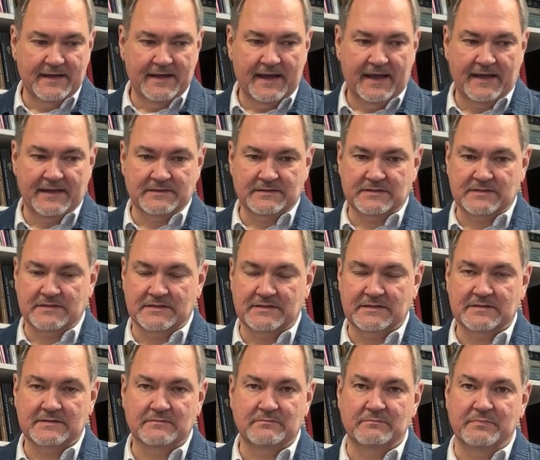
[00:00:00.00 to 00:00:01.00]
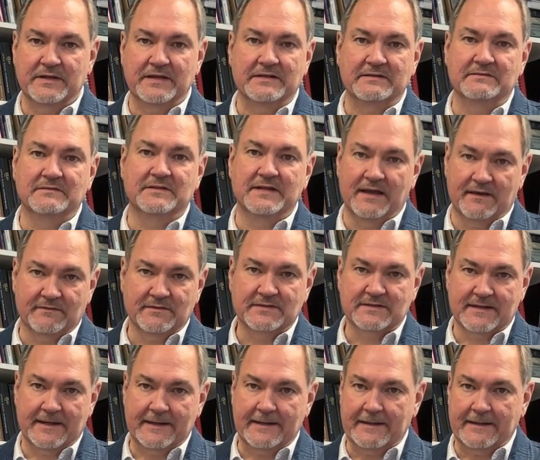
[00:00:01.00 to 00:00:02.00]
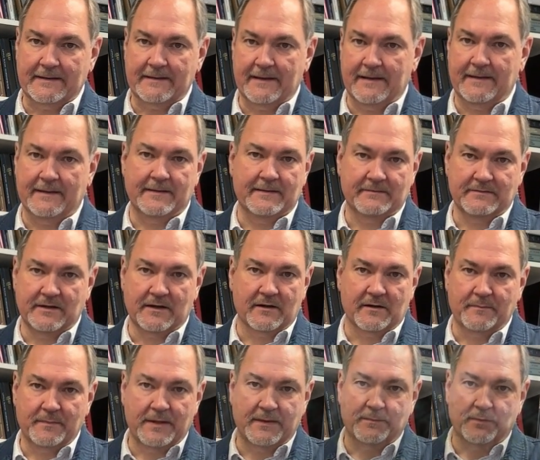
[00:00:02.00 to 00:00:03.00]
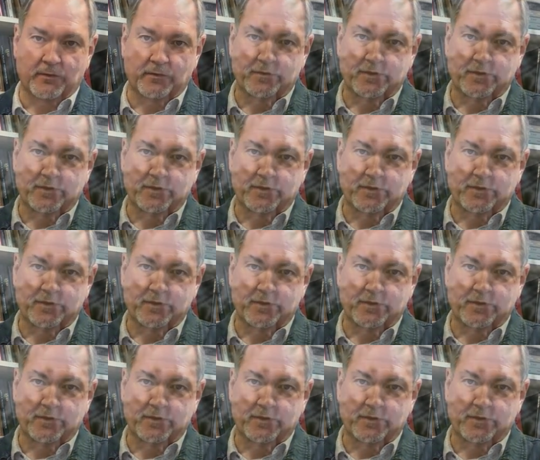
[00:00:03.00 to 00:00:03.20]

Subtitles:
has just been devastating. There are people